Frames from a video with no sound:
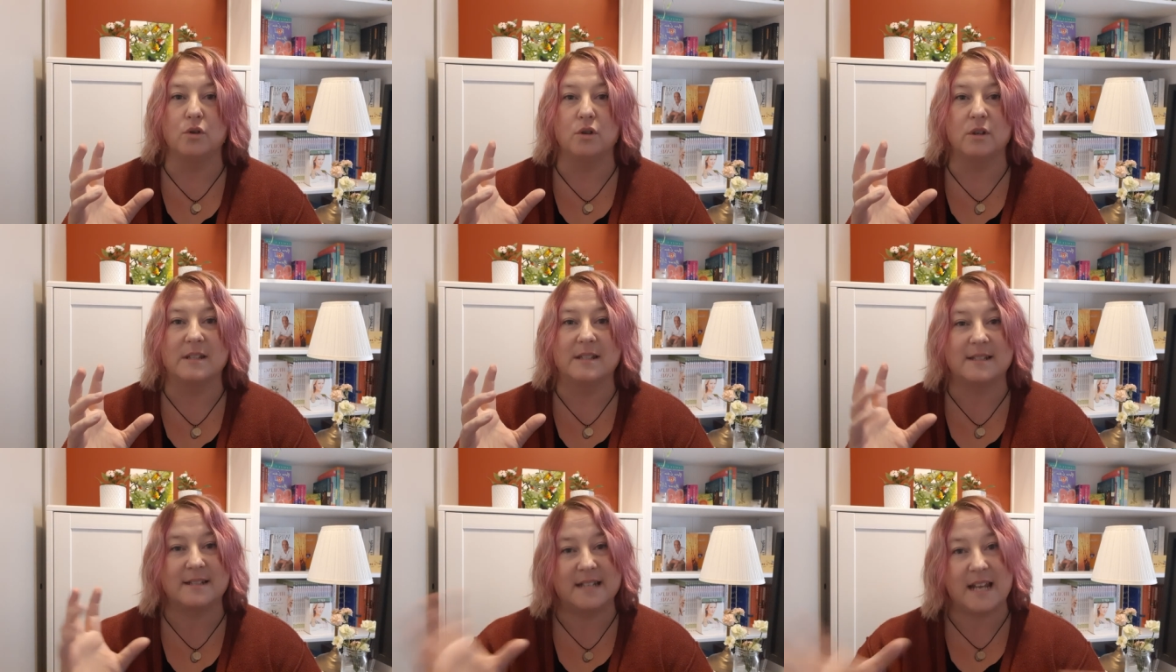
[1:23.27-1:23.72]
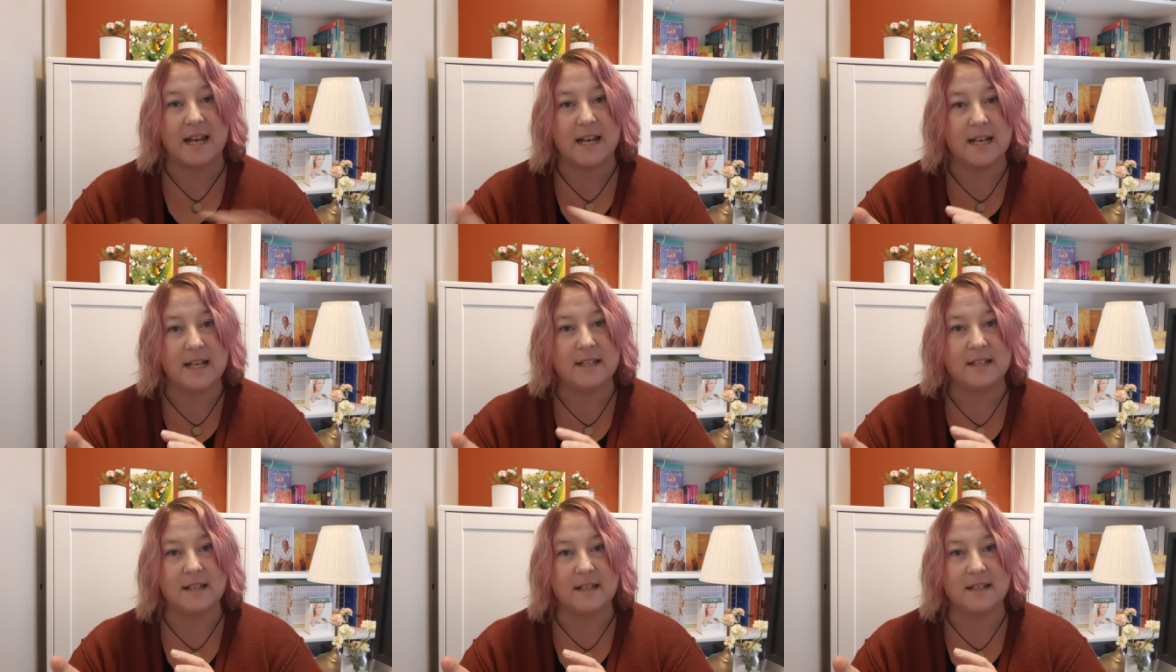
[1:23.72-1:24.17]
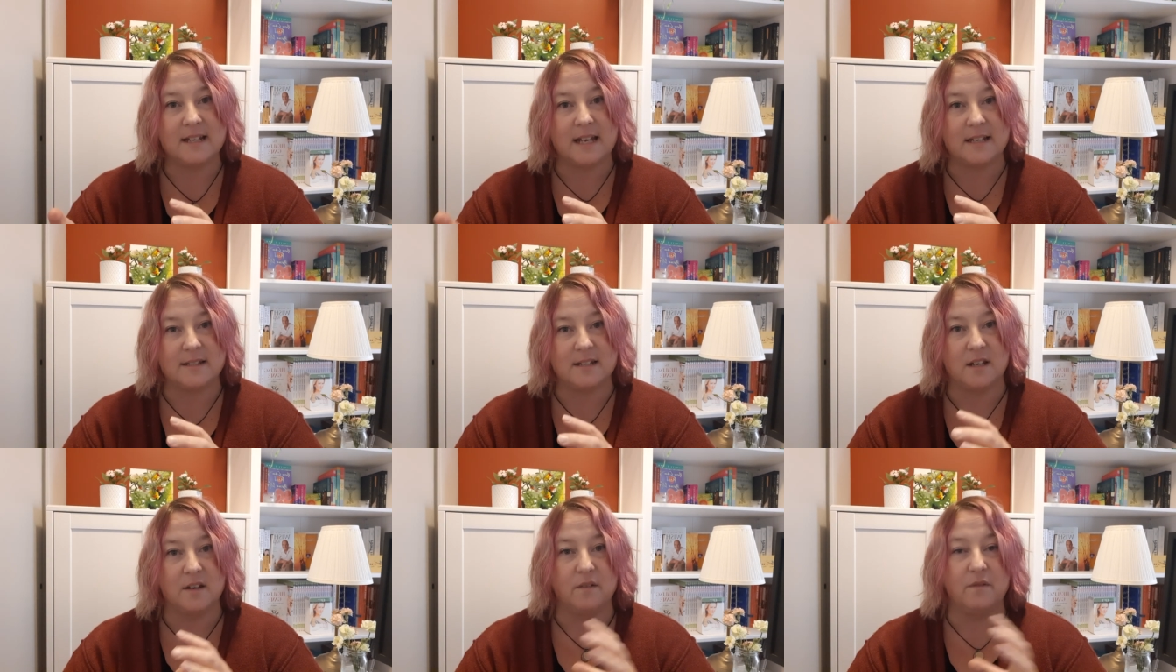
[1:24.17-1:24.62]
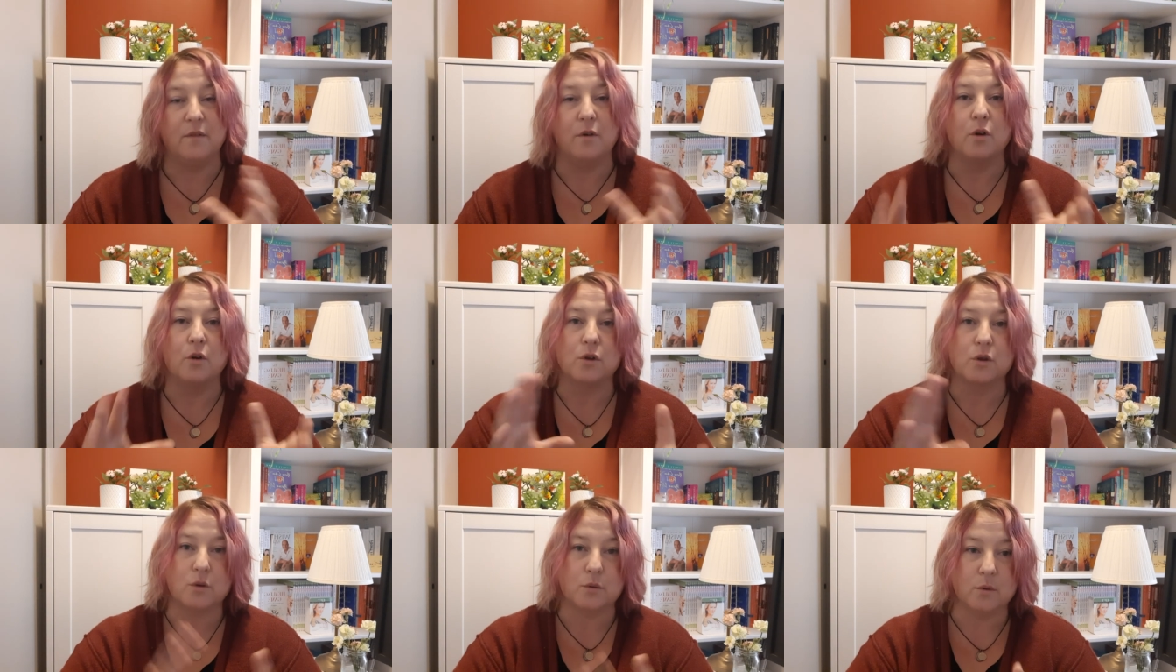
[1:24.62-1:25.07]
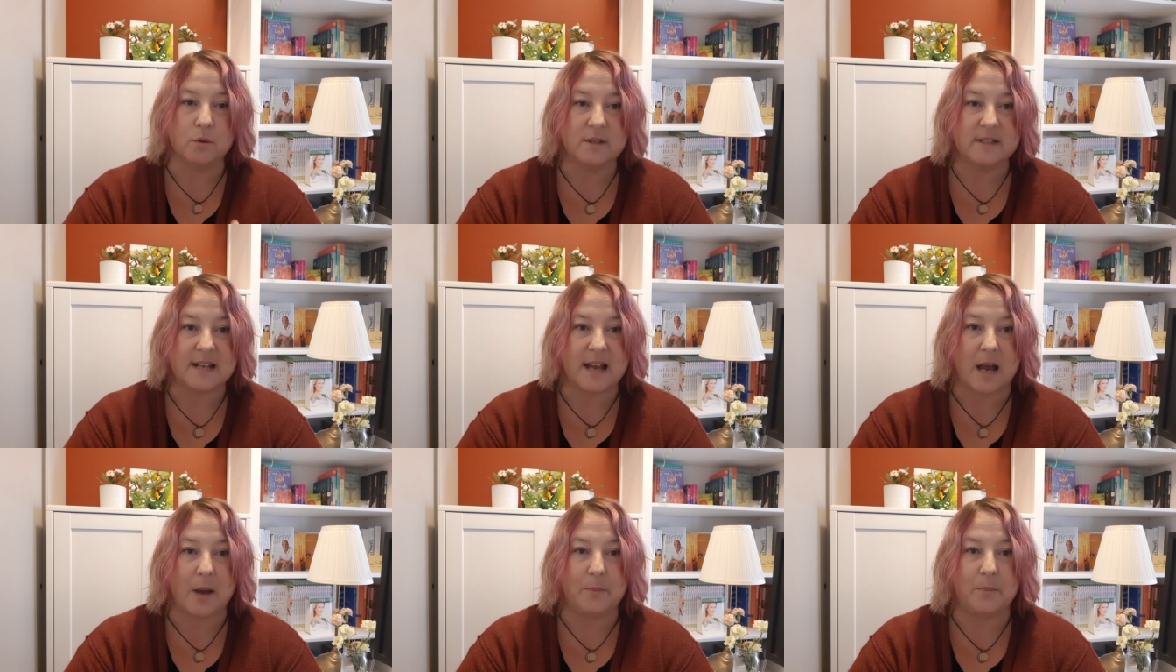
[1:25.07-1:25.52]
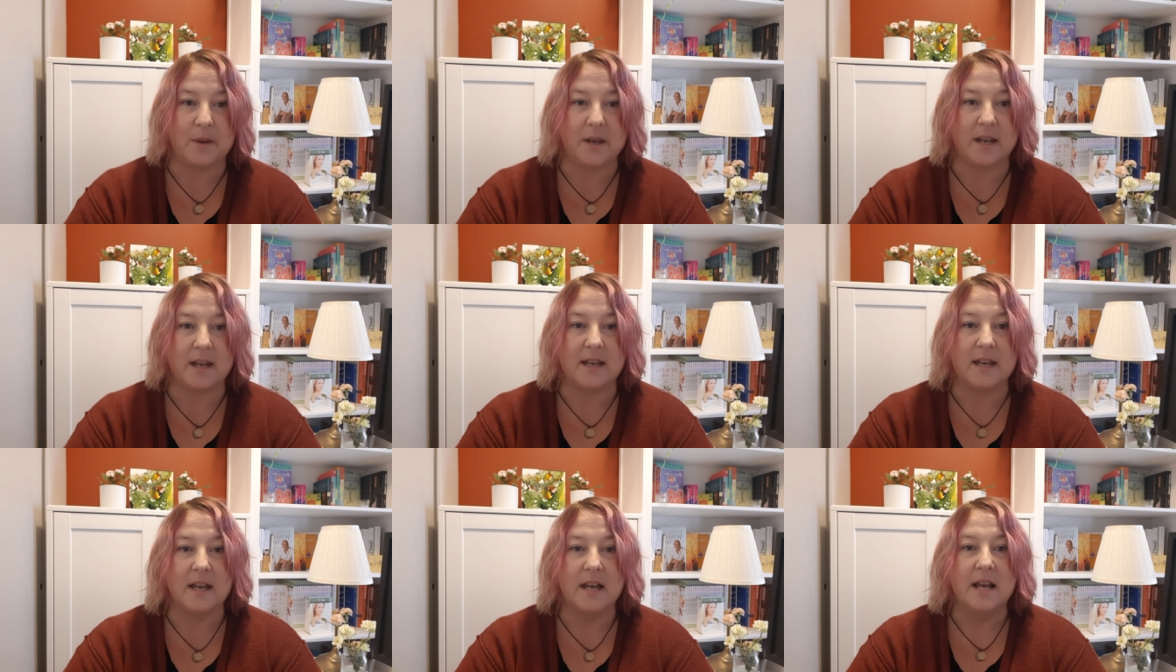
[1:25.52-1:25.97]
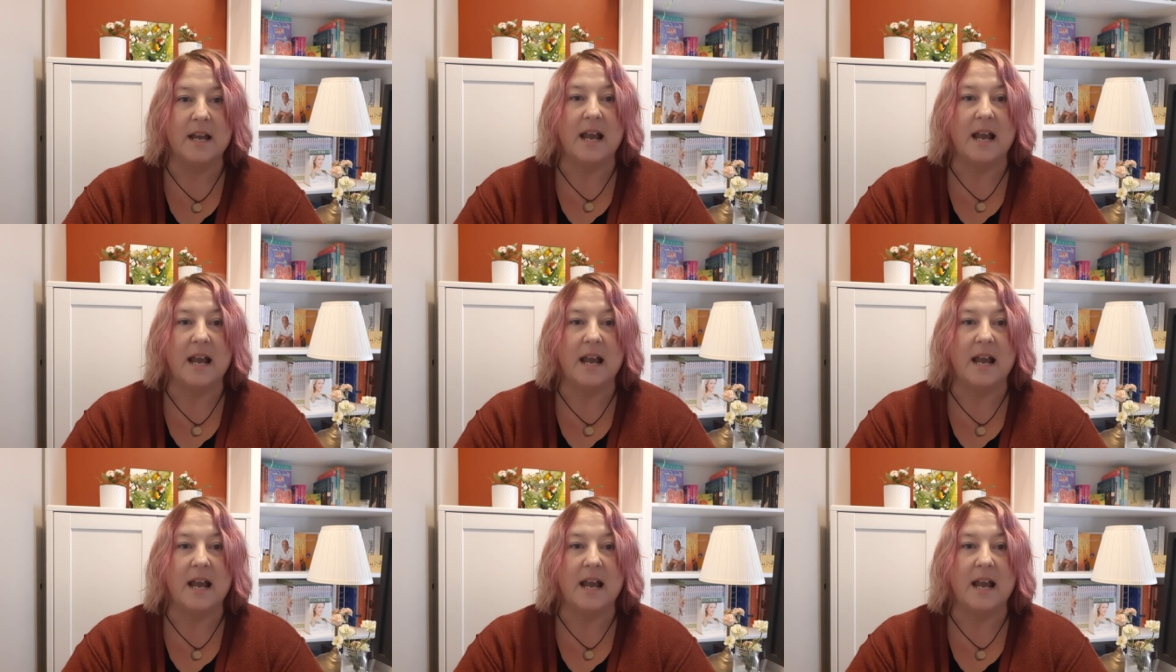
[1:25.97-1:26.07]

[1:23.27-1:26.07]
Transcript: stating the negative through tapping.